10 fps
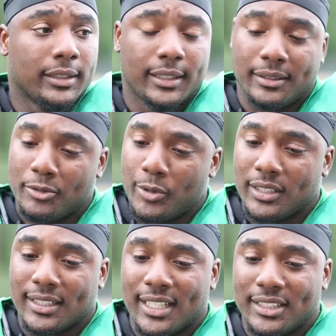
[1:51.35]
and we're
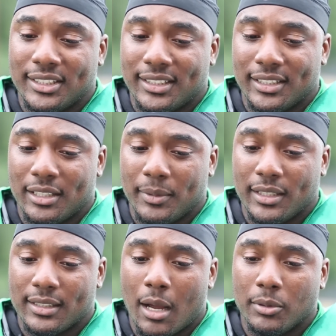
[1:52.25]
excited just to um, get
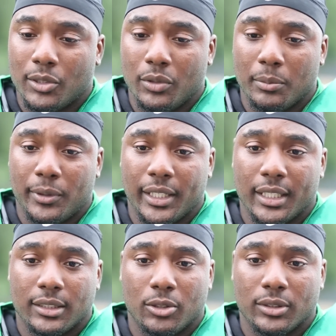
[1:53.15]
this opportunity to play
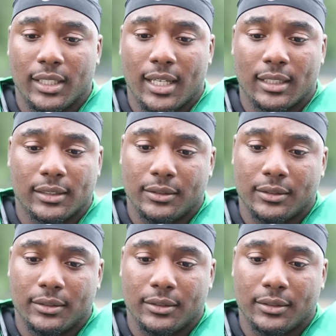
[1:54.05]
against those guys.